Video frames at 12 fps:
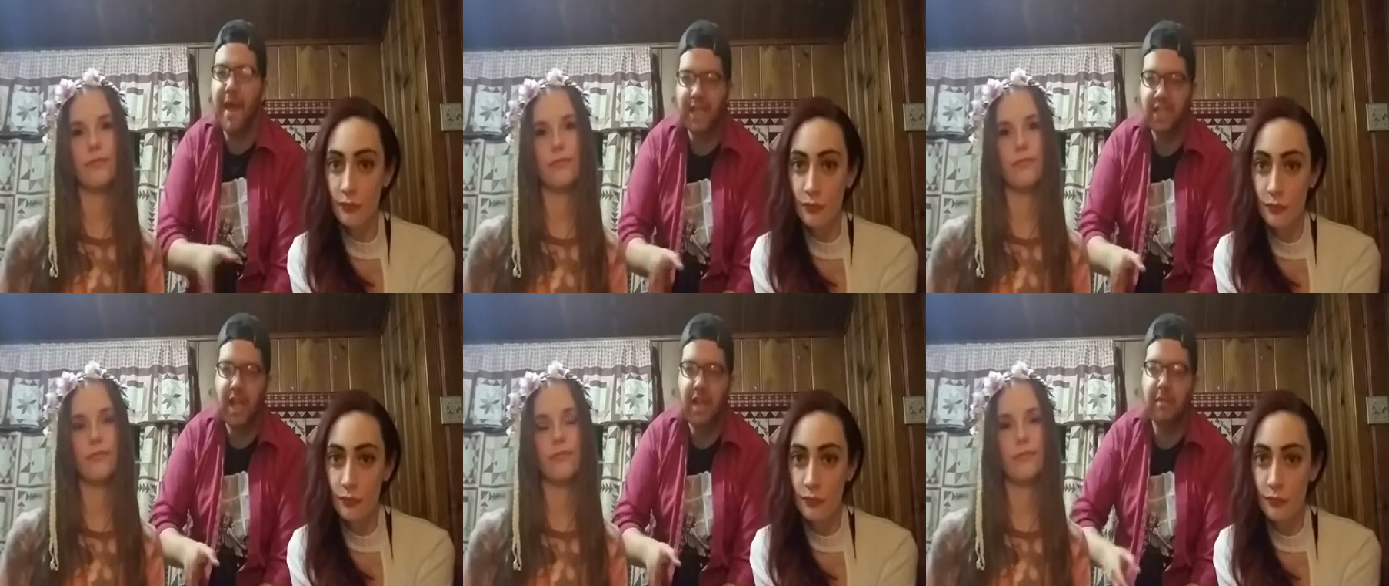
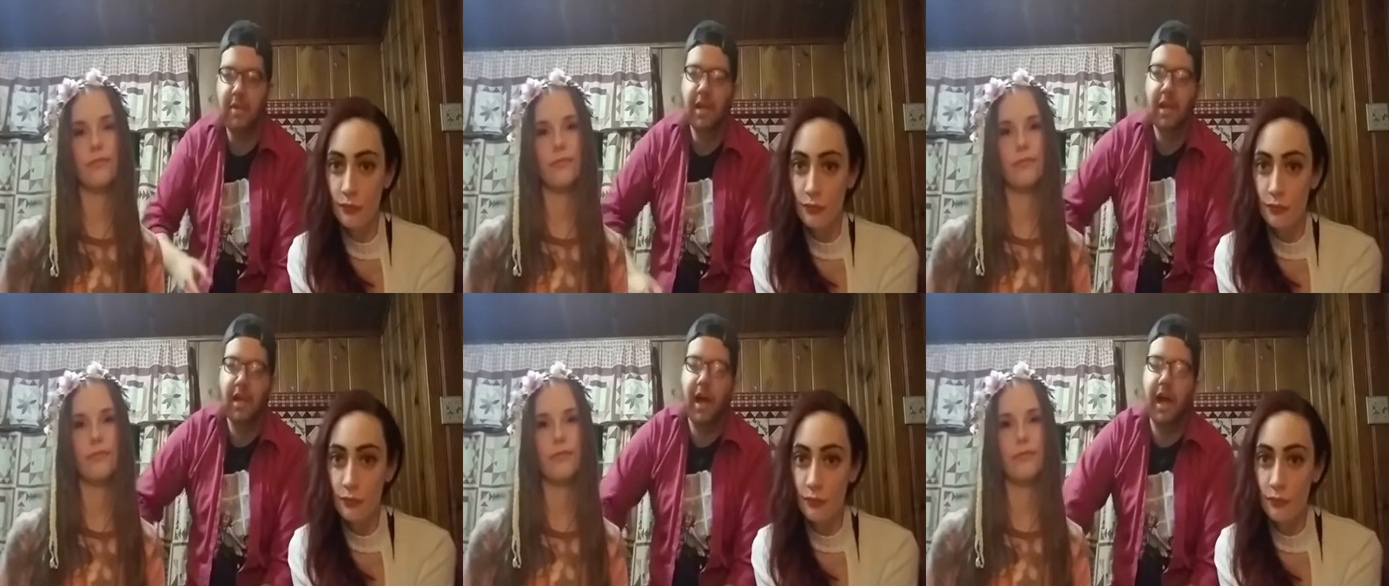Speaker 1: match game,
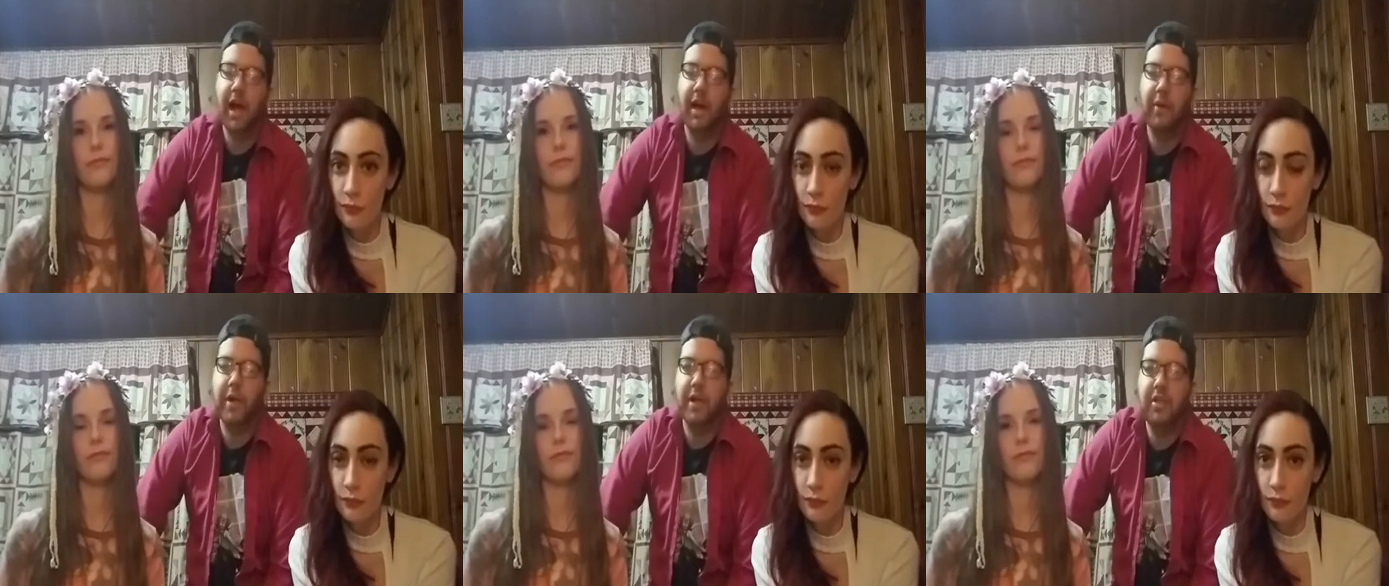
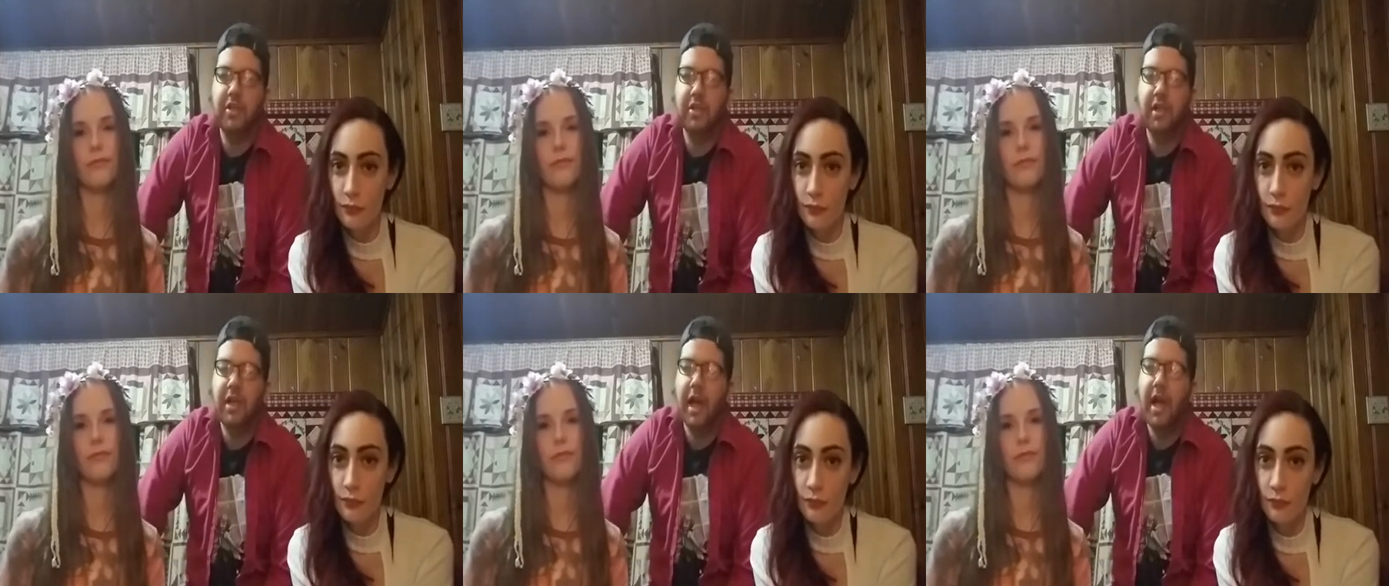uh,
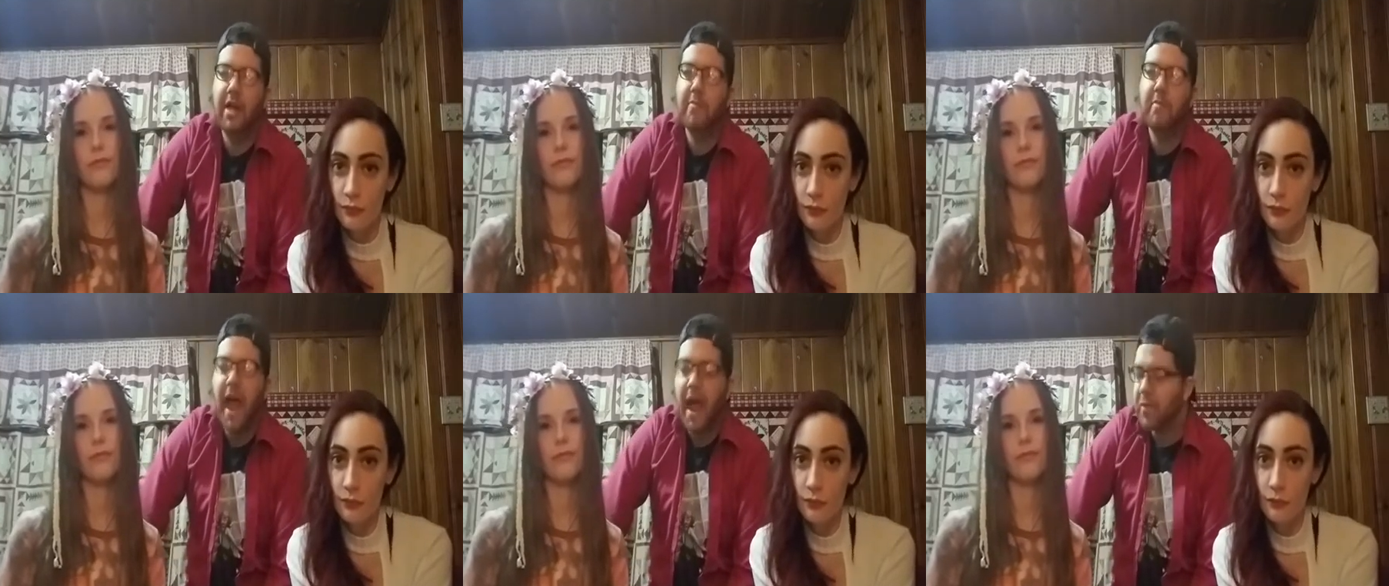which
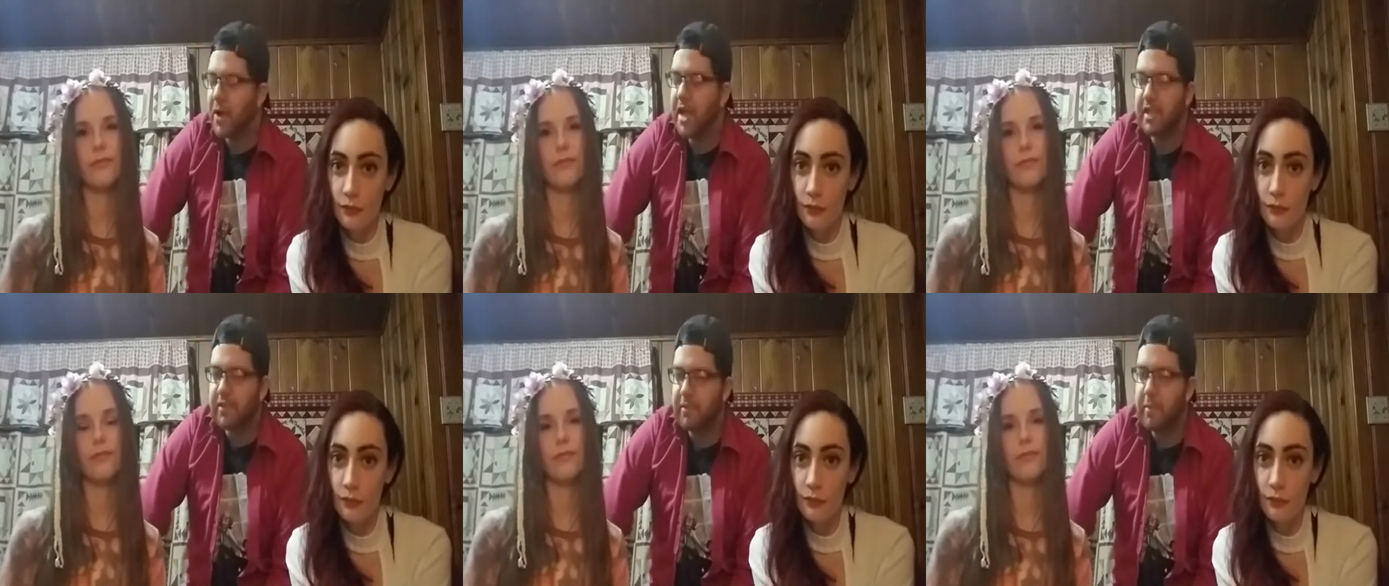I'm
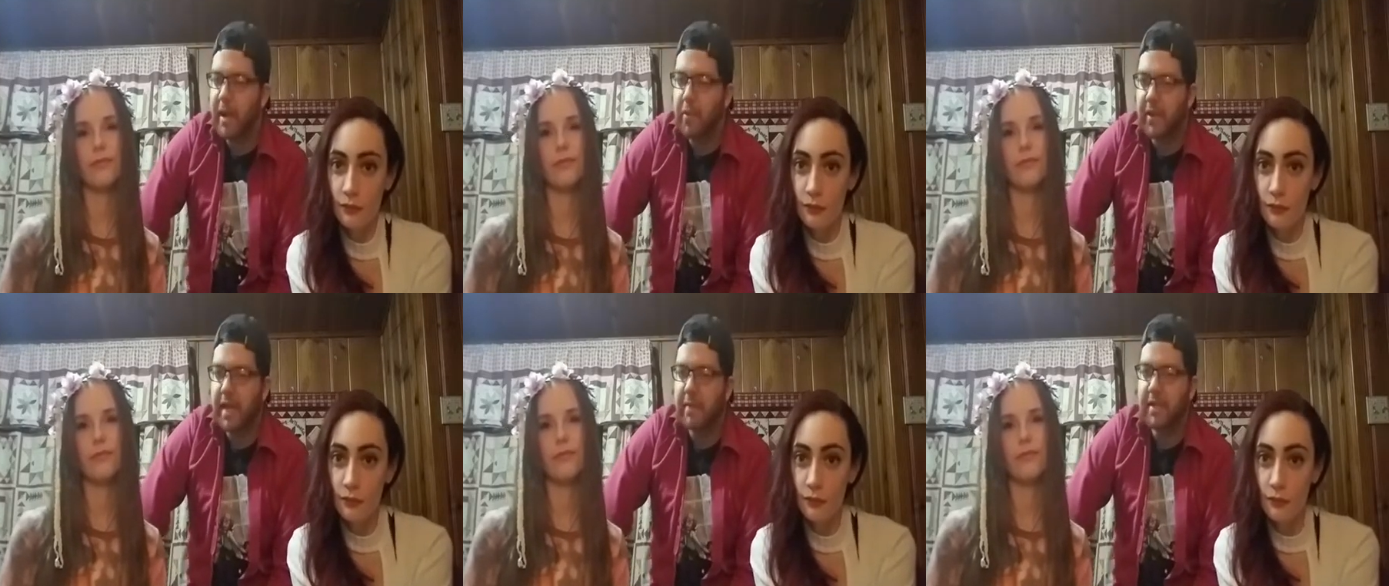apprehensive about
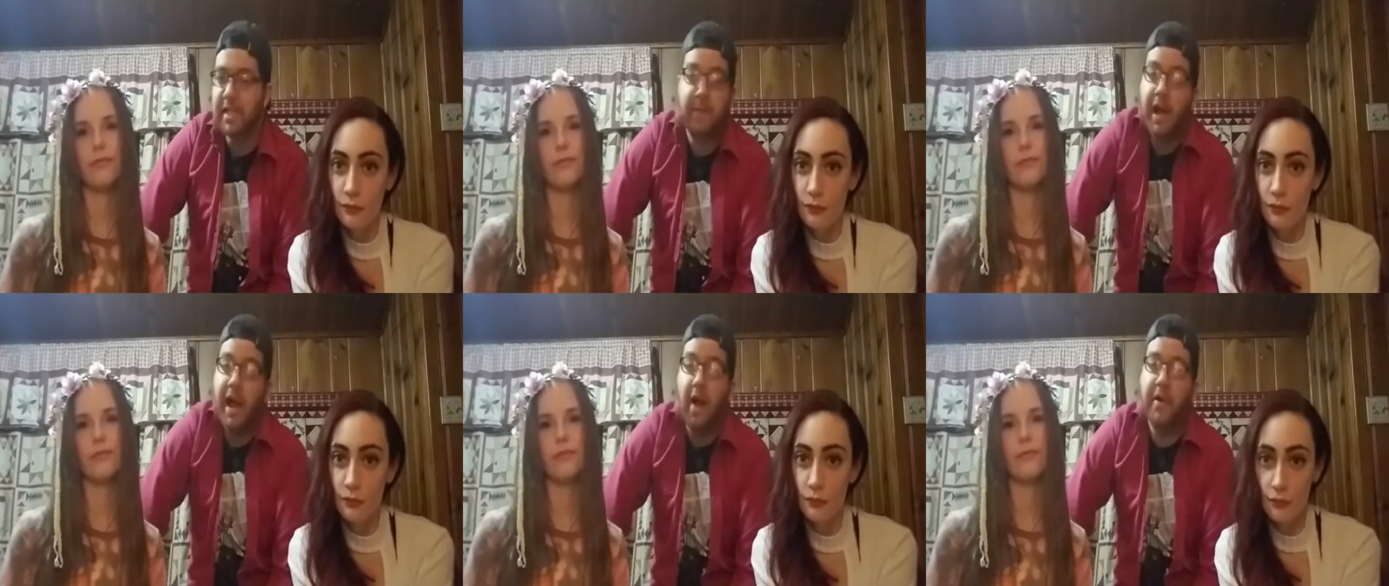what that means,
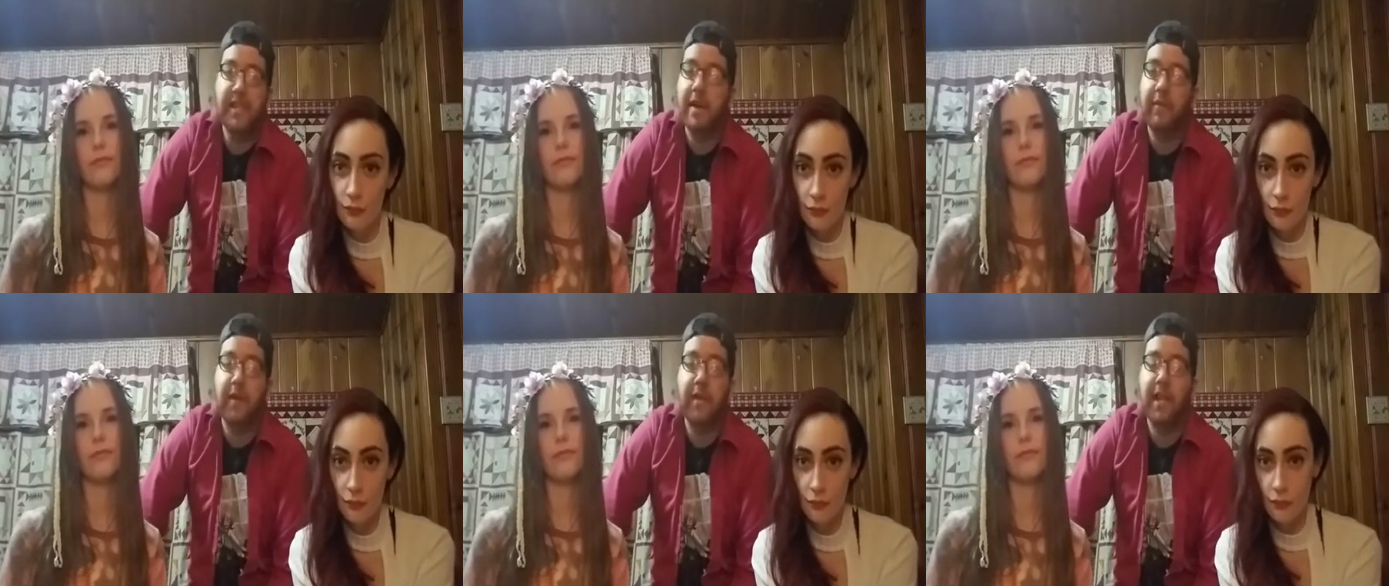but I always
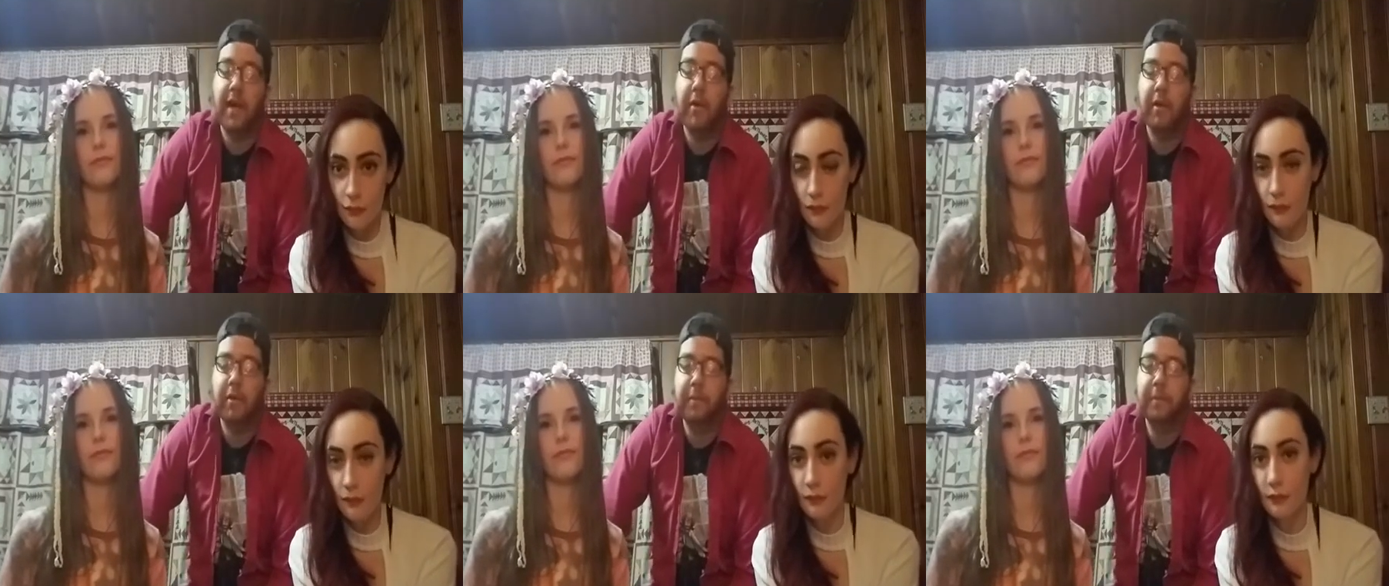have fun in that one.